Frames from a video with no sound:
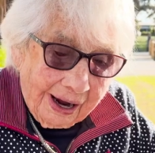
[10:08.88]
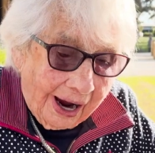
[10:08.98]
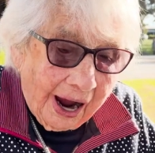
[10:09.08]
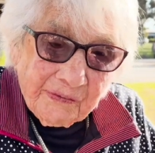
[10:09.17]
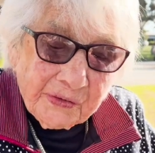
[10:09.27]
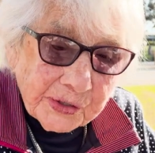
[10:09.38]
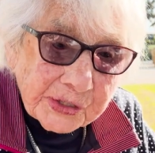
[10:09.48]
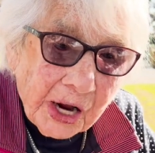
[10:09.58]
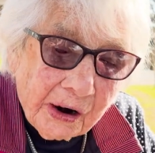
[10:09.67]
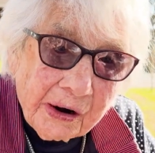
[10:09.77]
I feel
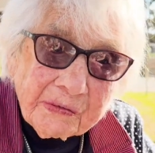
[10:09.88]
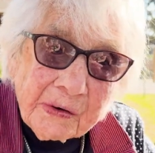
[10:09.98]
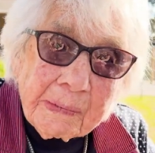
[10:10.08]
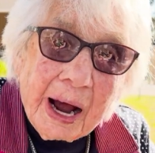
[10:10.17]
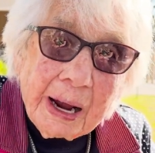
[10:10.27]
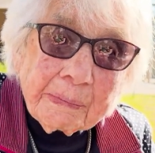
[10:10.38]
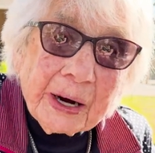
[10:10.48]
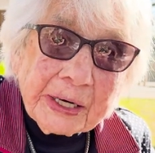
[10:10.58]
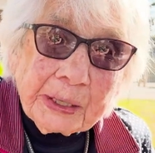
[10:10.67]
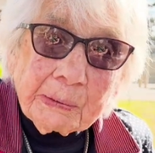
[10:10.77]
sorry for my
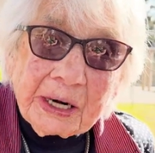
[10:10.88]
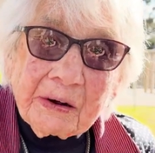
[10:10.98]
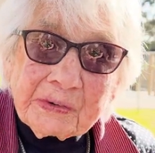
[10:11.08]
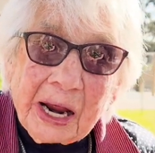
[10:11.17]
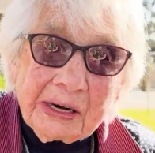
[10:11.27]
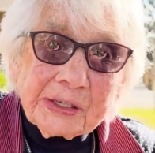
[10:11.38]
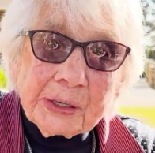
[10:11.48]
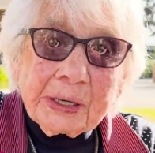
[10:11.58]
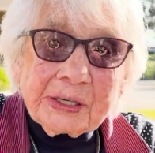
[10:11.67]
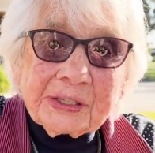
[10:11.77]
body, what I've done
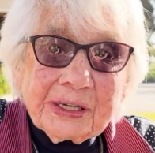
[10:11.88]
to it.